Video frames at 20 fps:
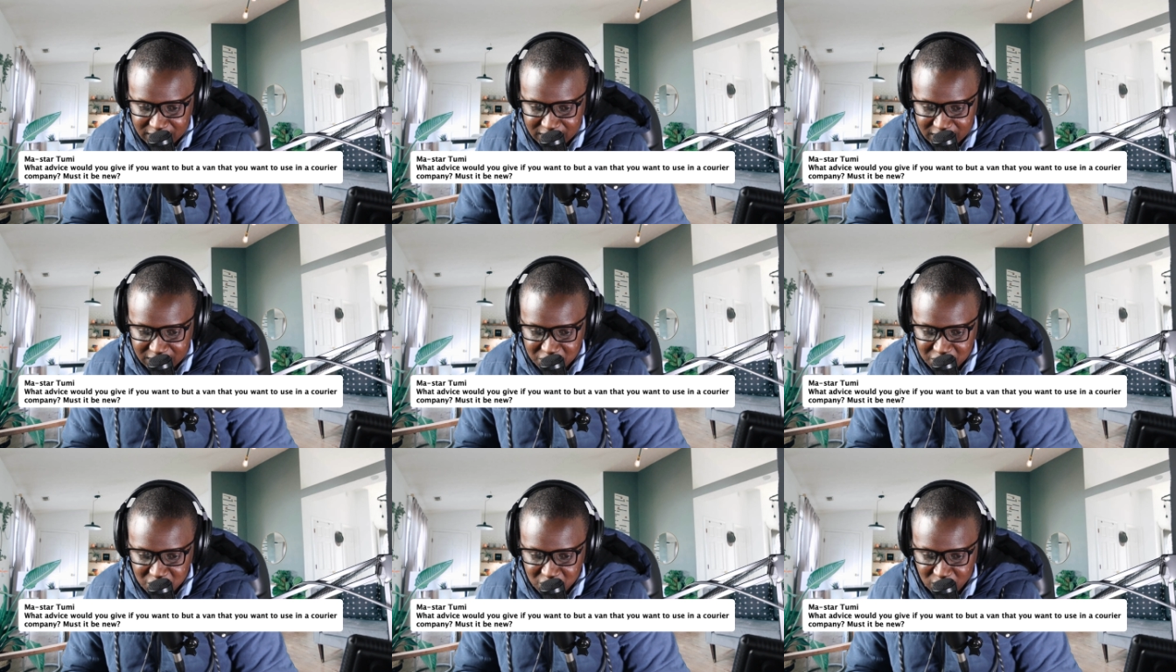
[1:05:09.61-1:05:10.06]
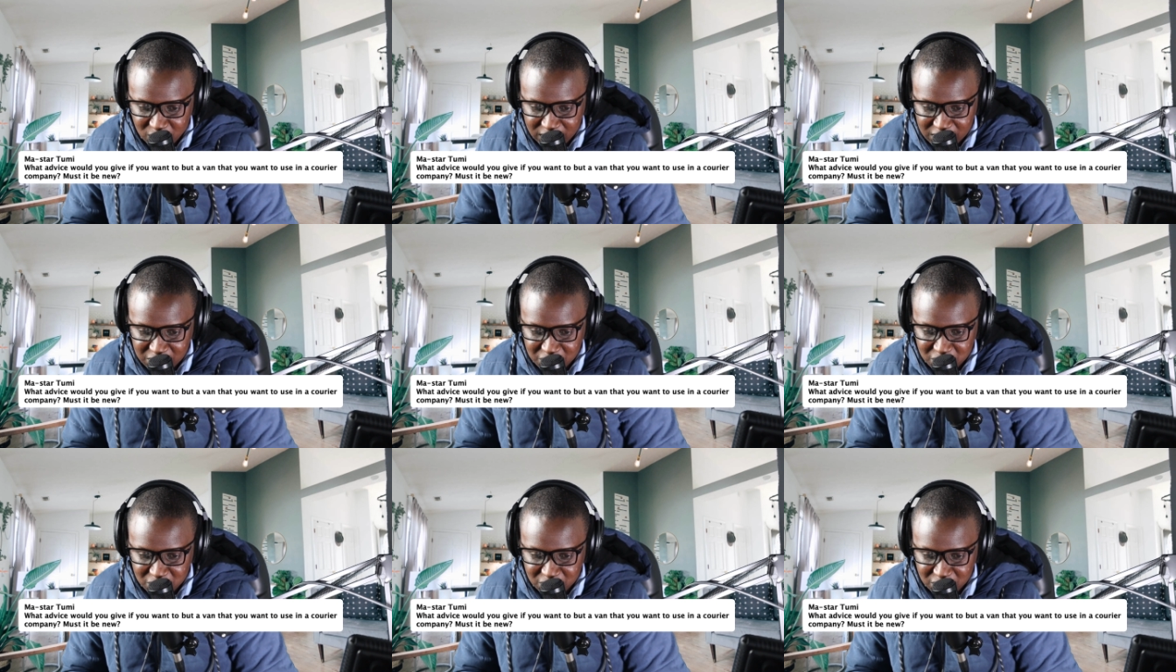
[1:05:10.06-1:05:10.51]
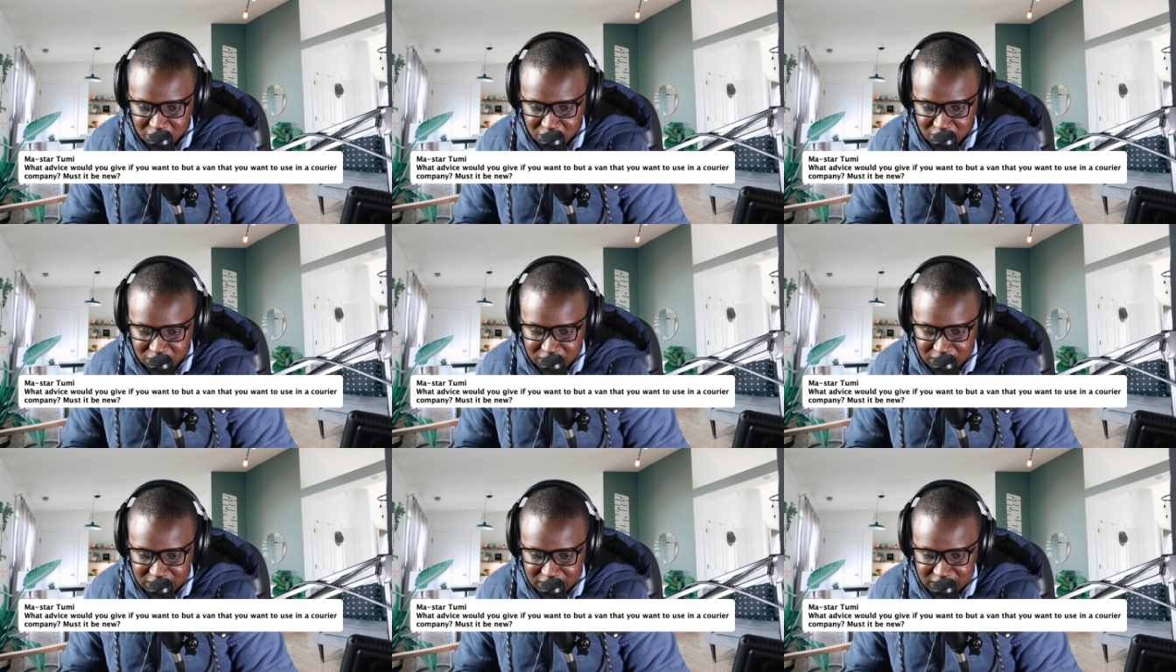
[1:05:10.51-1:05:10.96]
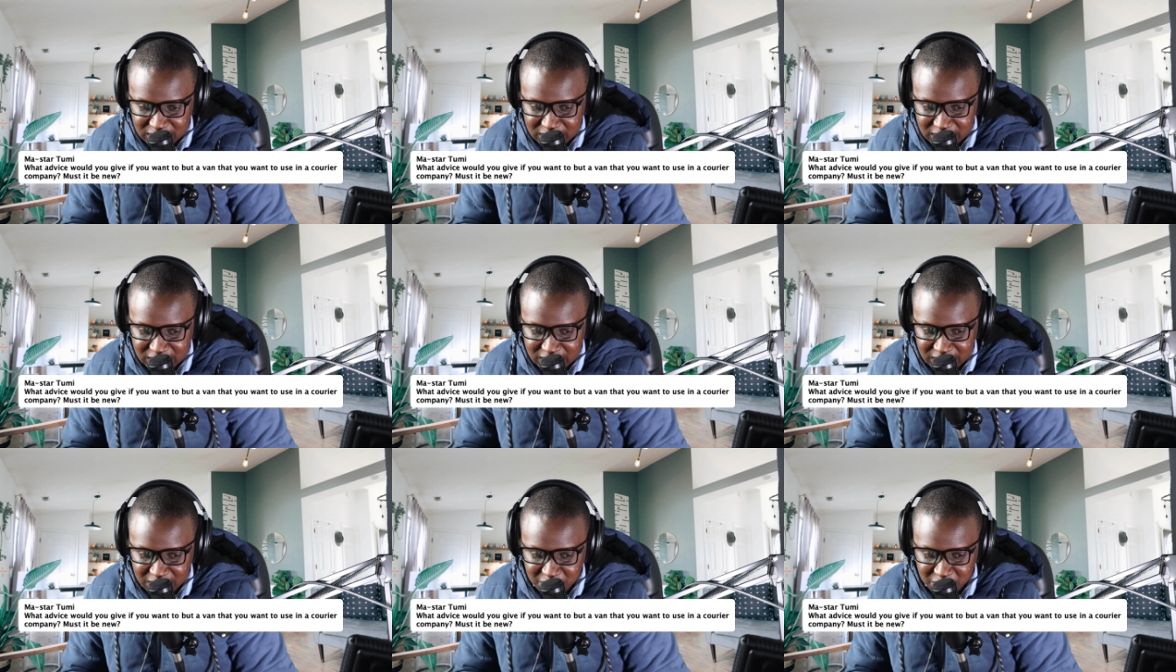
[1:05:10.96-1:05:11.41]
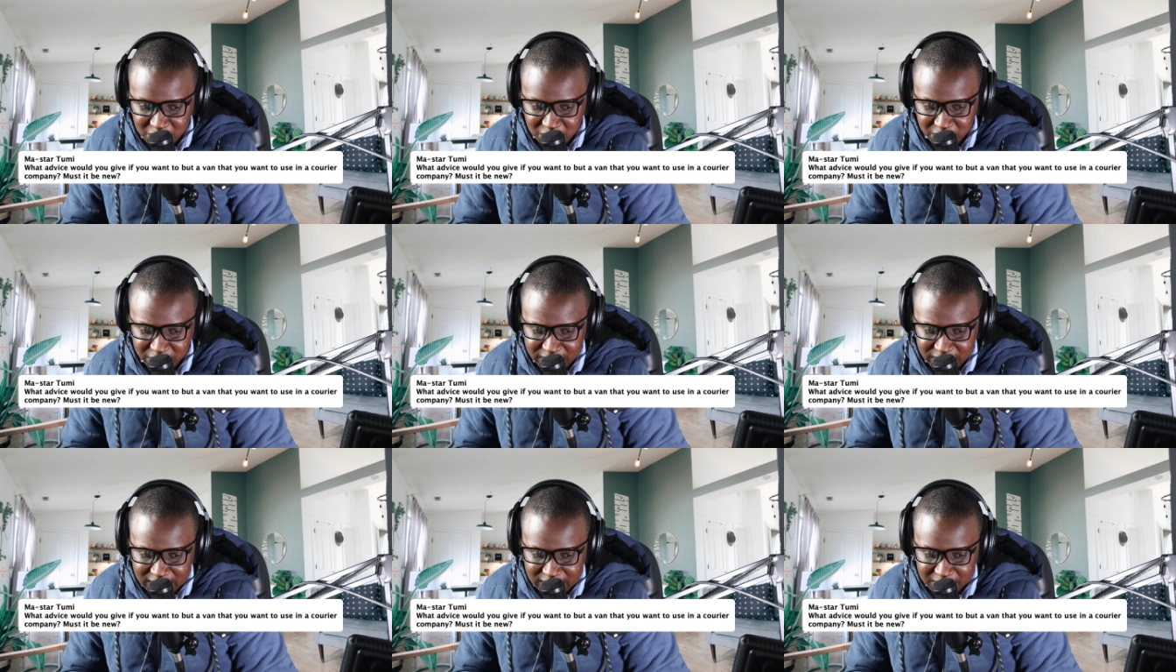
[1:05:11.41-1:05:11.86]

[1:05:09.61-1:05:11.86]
that you want to use in a courier